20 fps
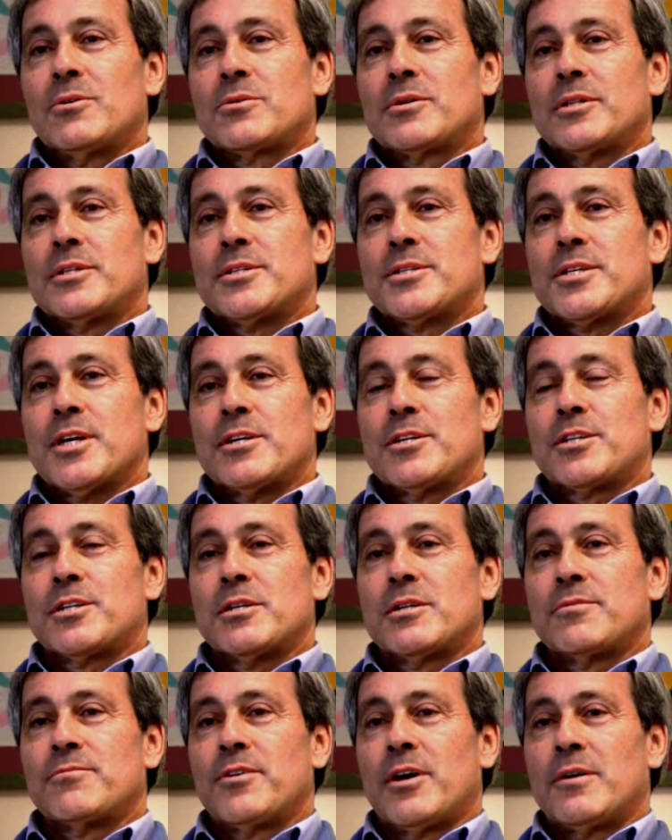
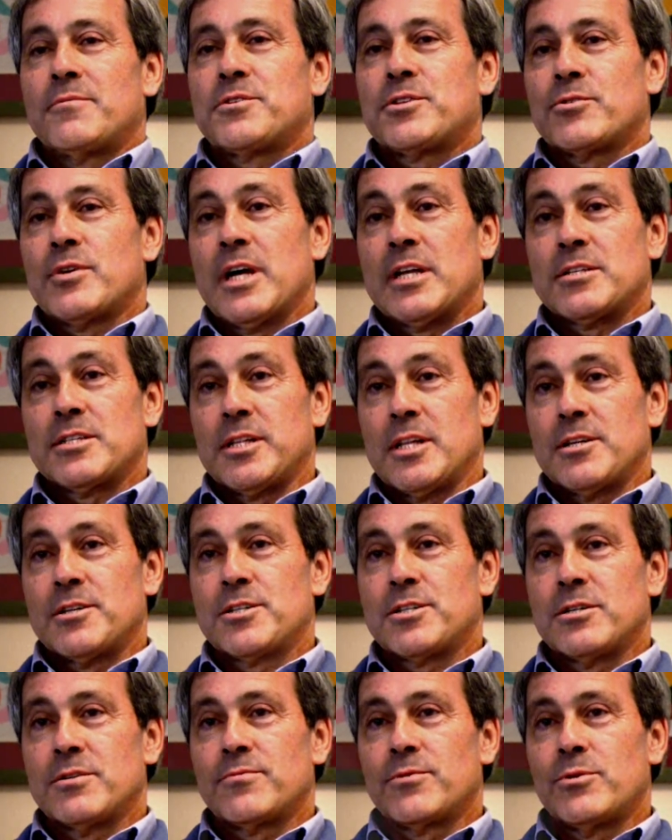localization involves
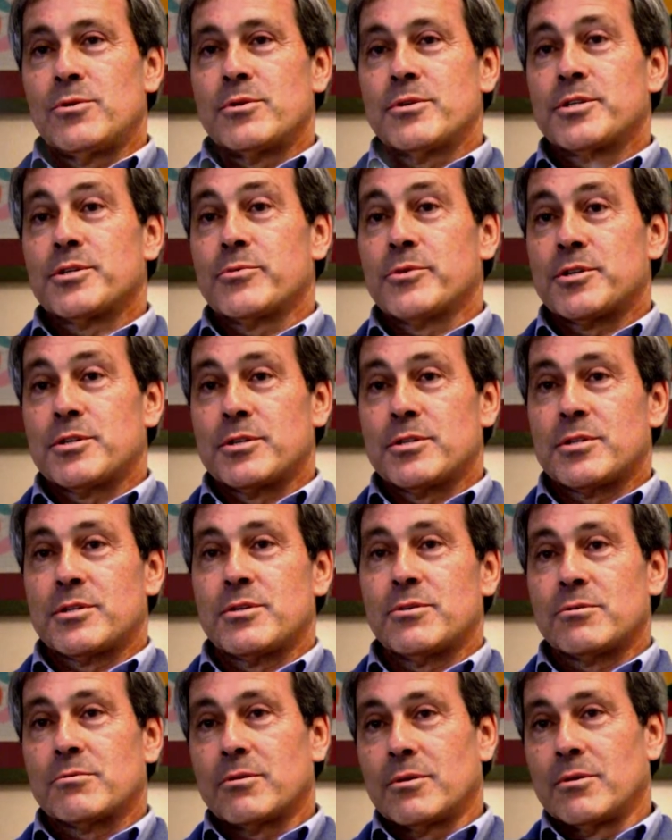translation, of course, which is
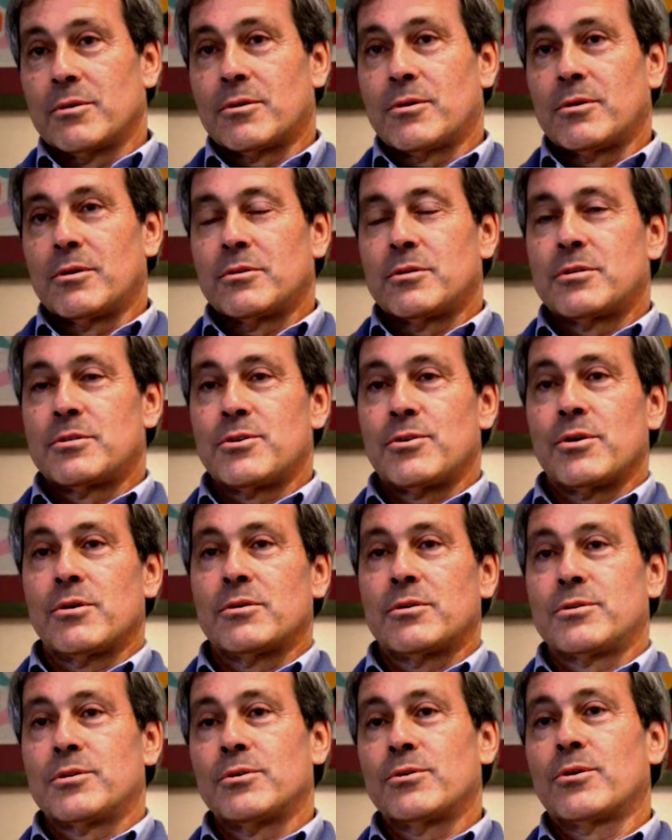to,
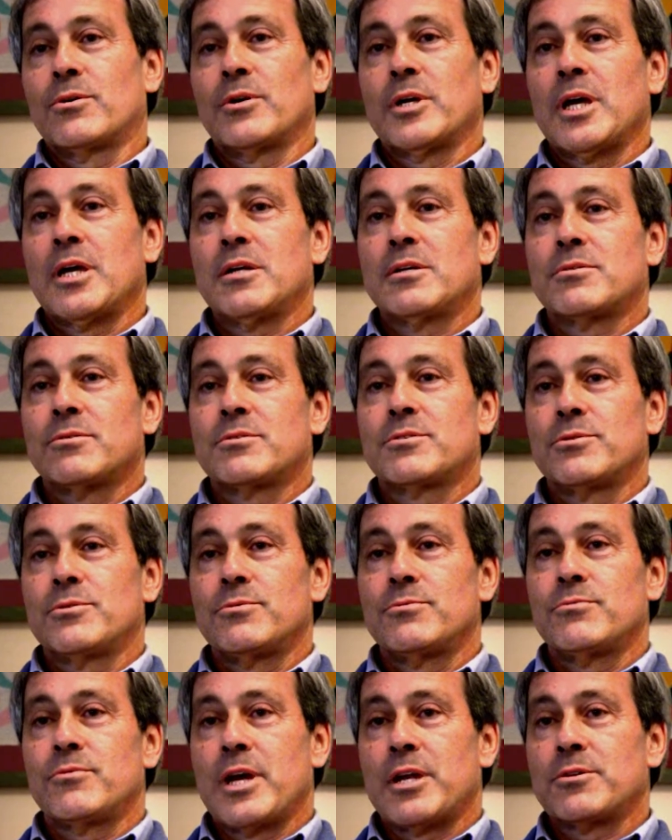to create or
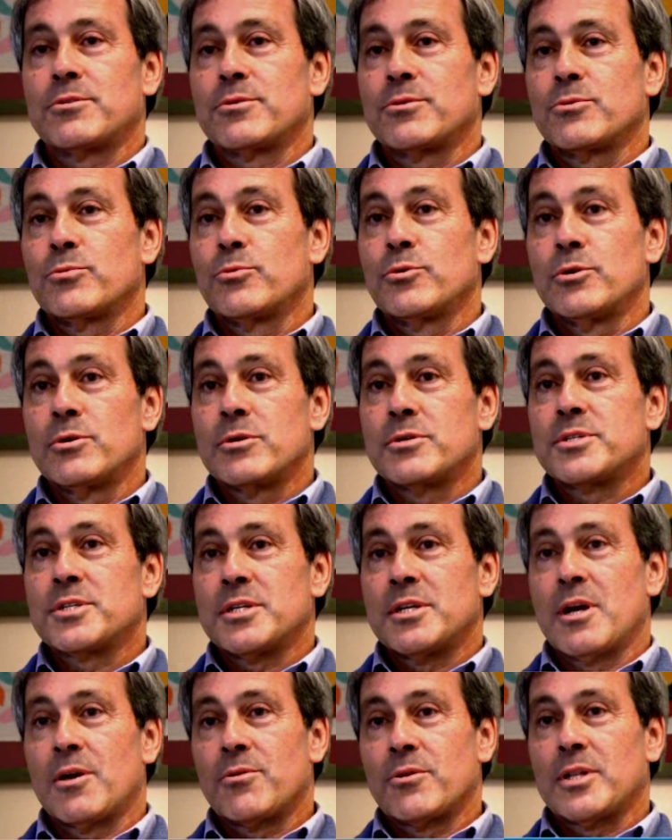to render the
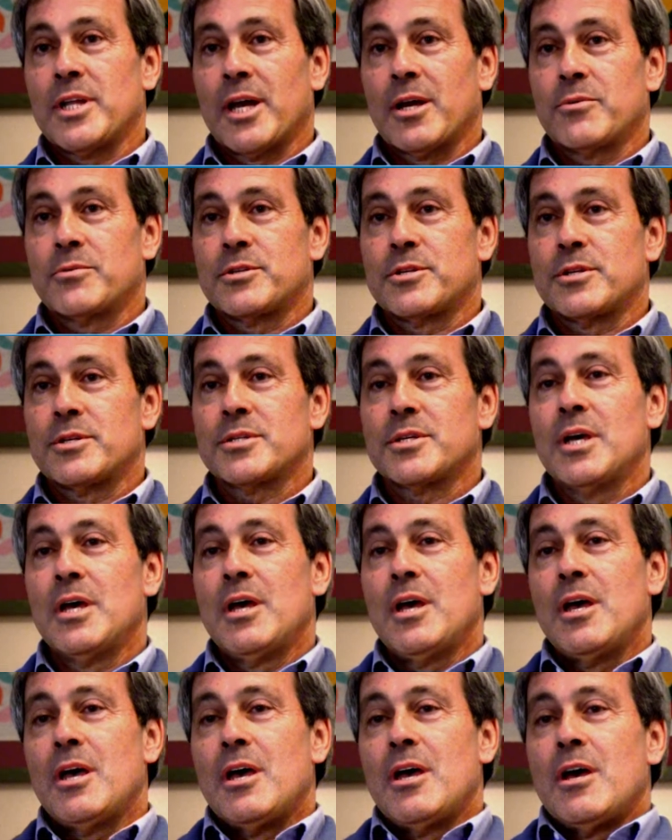words in other languages.
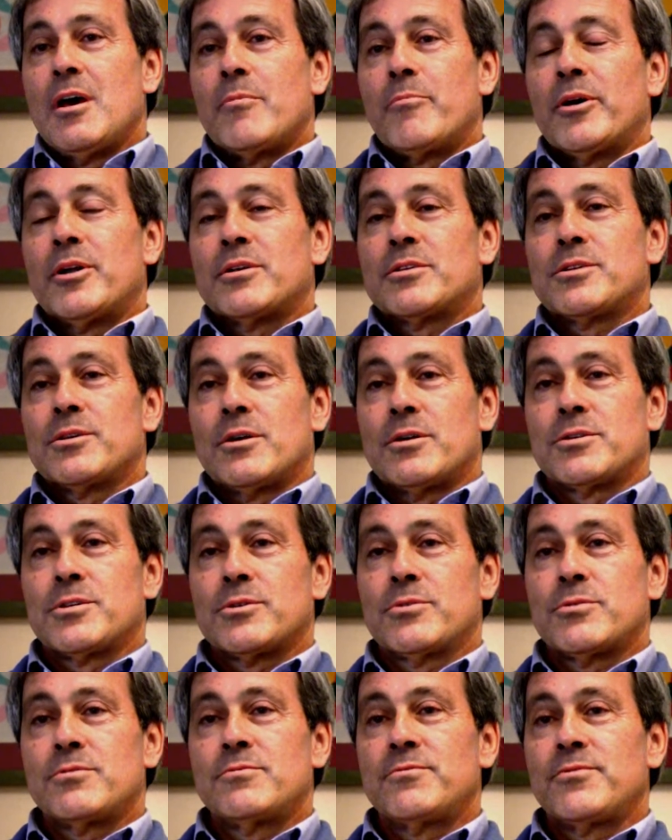But it's
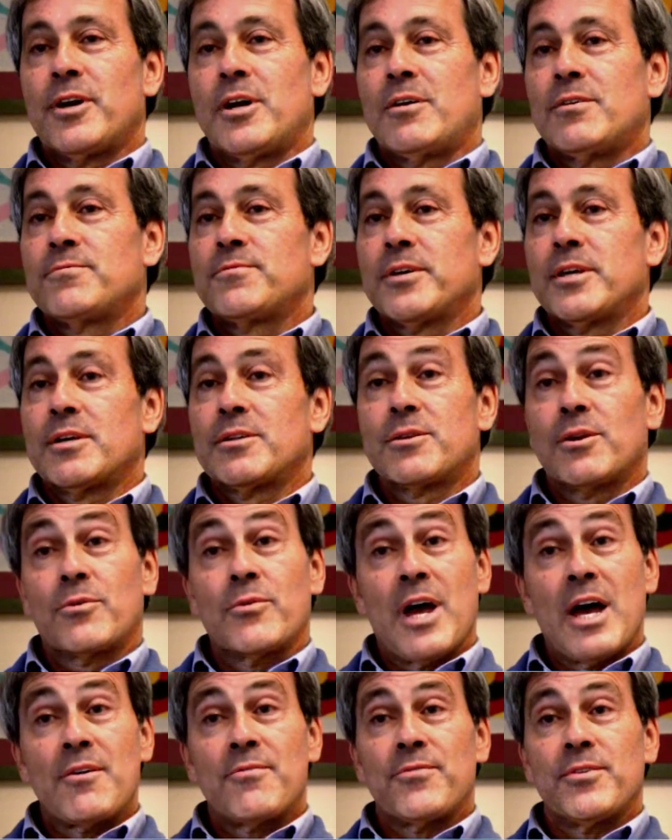also involving the
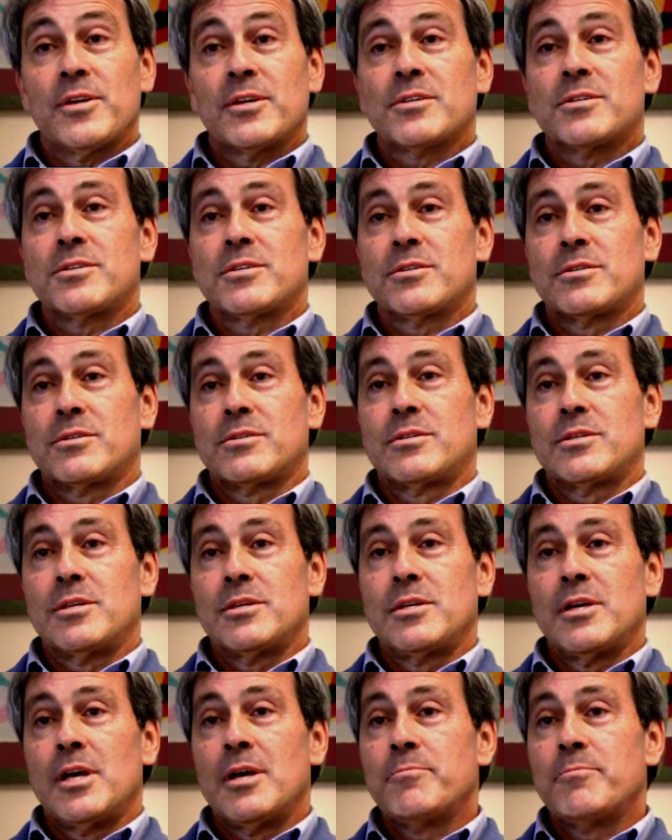graphics, the